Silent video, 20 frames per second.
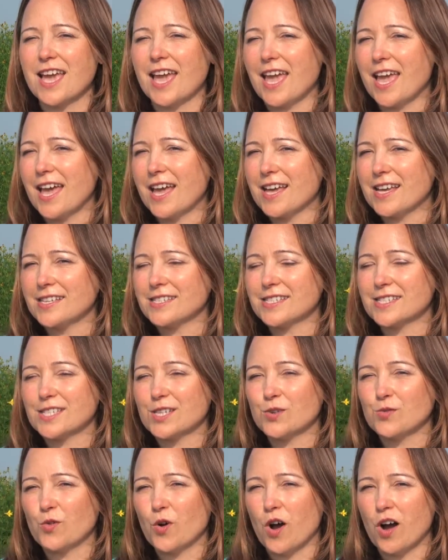And
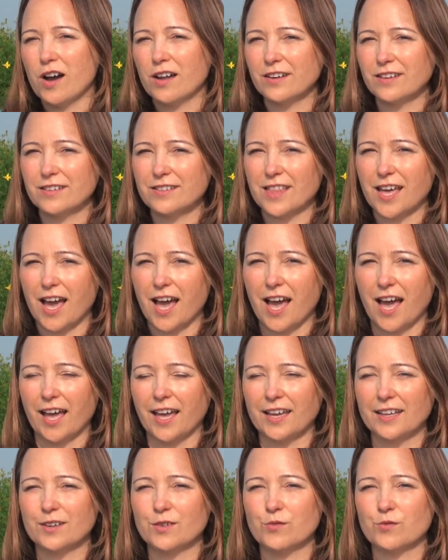to honor
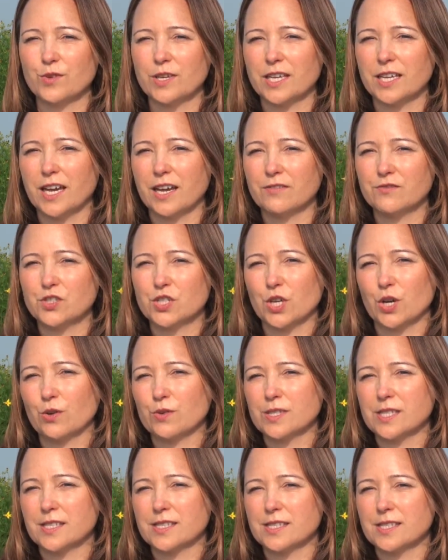that, we have
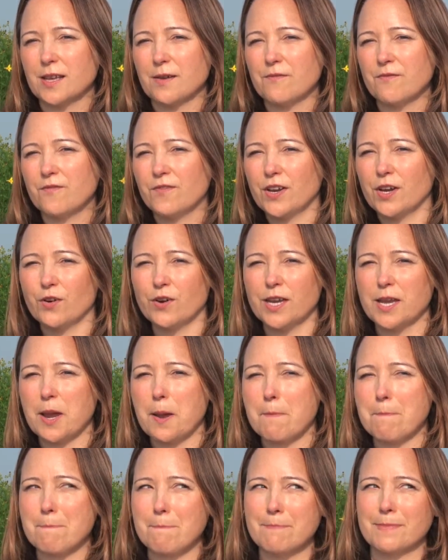chosen some very
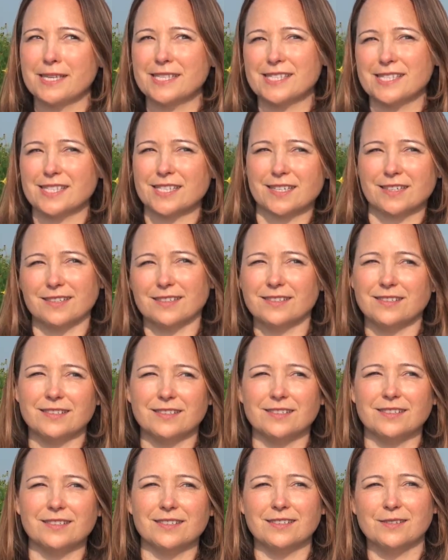
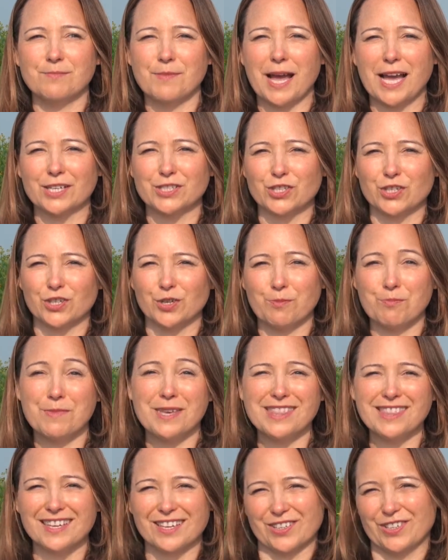mystical, magical,
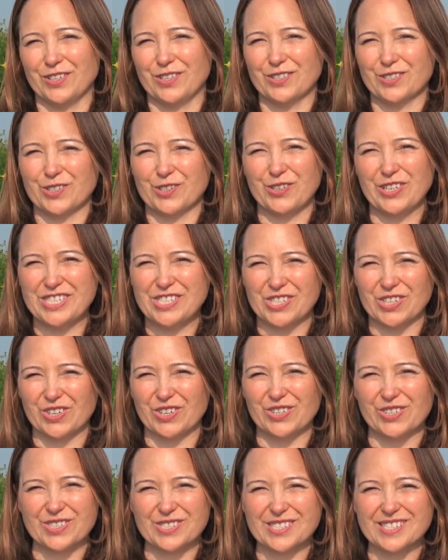mythical
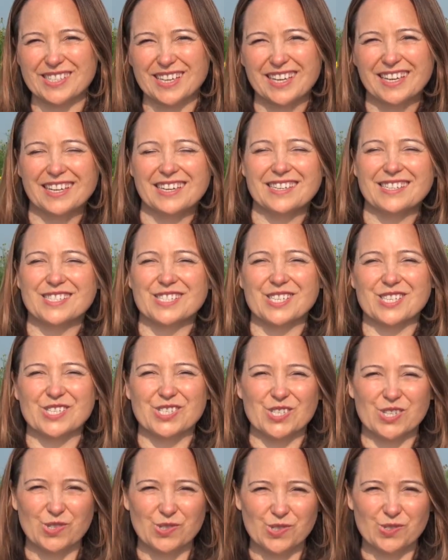creatures to
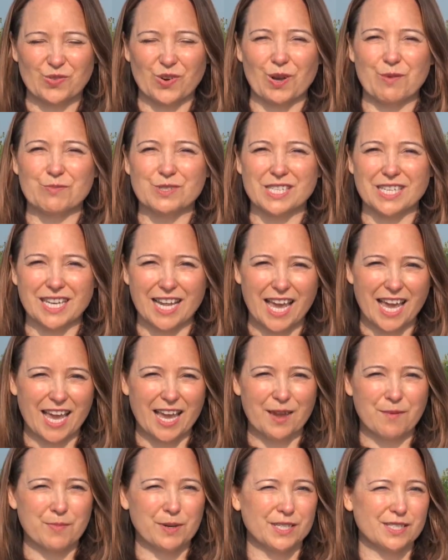choose from
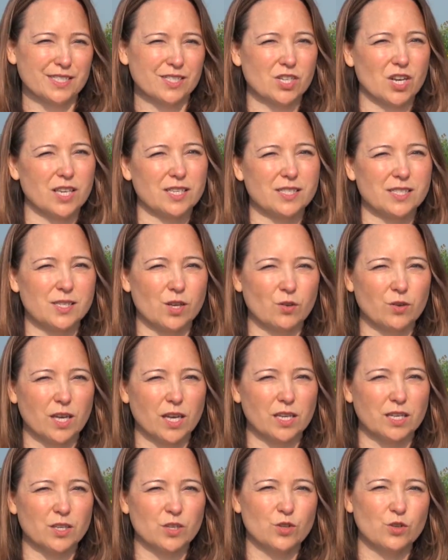today. But just so
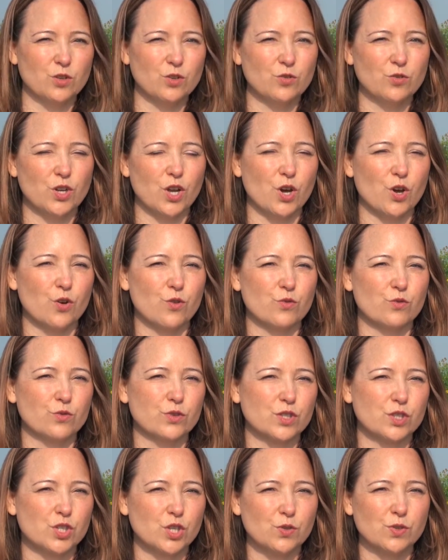that you don't
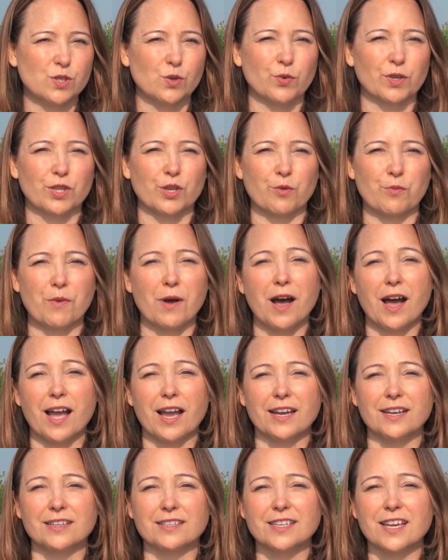choose it with your
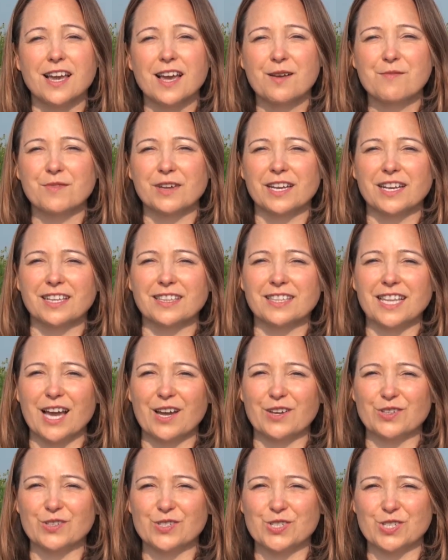mind, I'm going to
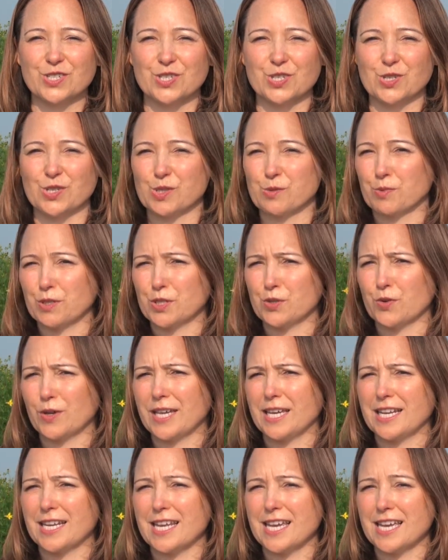allow you to choose
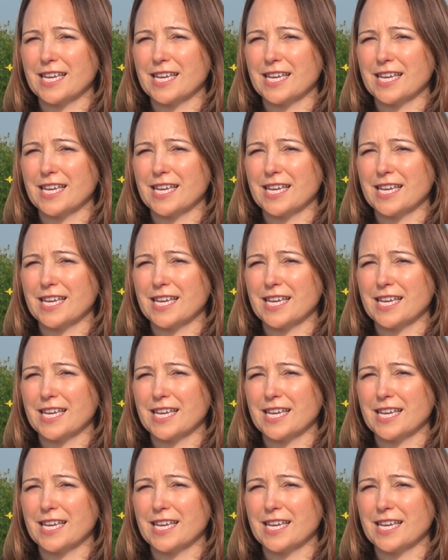between